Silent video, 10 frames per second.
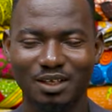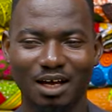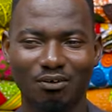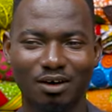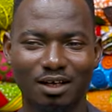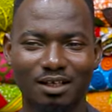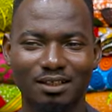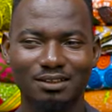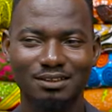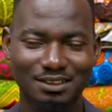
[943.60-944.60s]
Our
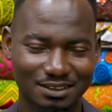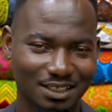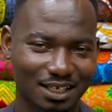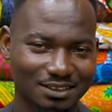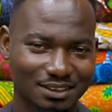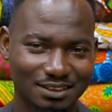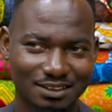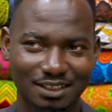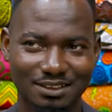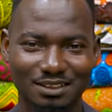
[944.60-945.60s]
discussion is
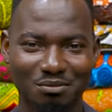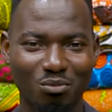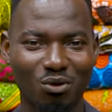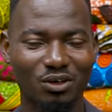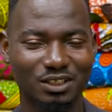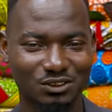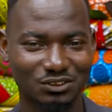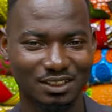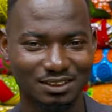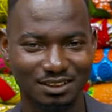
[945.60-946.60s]
getting more
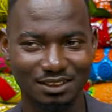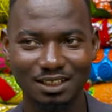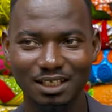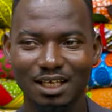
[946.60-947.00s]
interesting